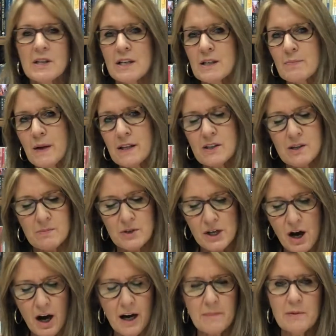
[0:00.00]
I spent some
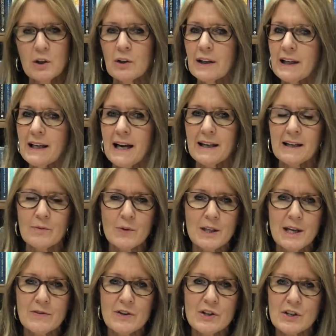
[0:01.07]
time looking at it
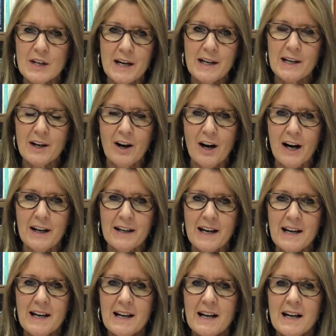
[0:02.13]
within the study guide
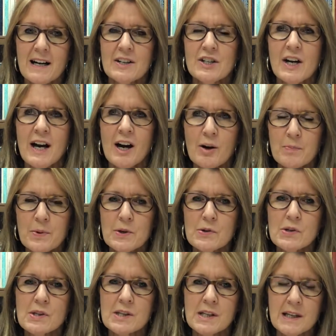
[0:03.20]
to help you
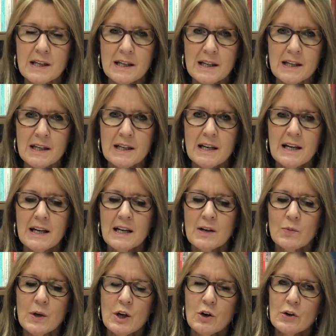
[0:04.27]
see.
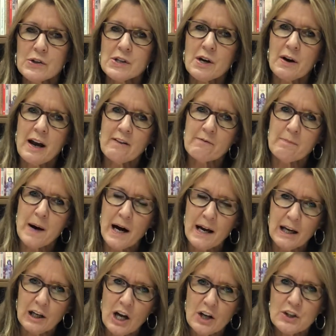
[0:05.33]
We also have
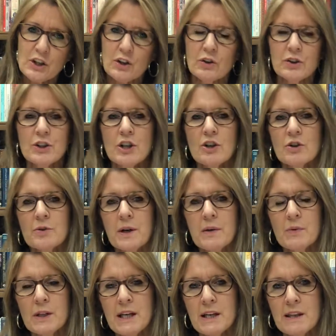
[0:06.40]
biological children
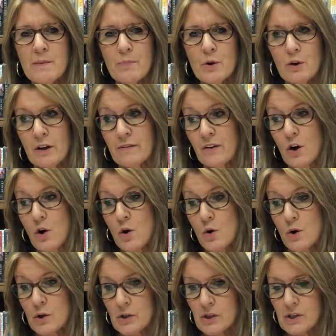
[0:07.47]
within the book, of
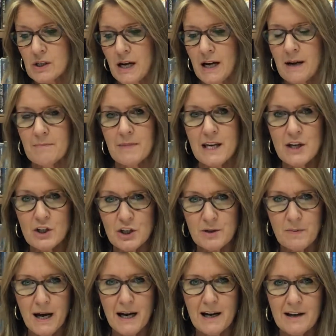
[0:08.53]
course,
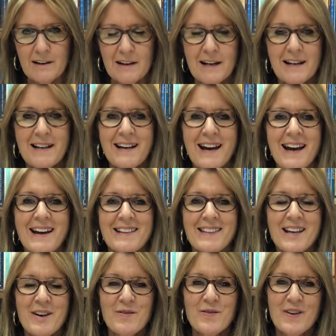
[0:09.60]
Ishmael, and
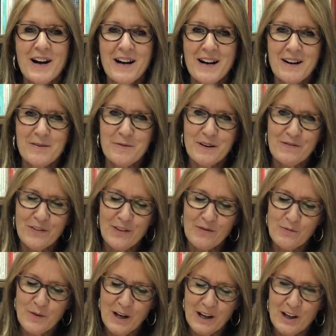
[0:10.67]
then
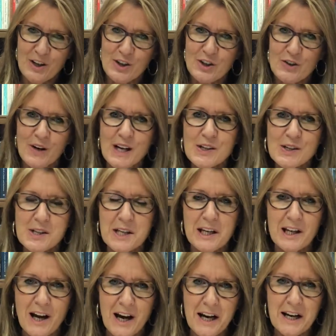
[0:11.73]
we're going to trace the
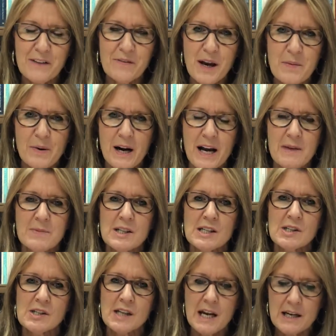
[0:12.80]
line of Abraham's
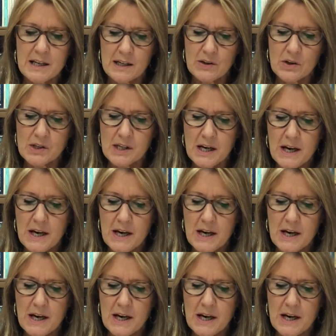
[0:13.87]
descendants.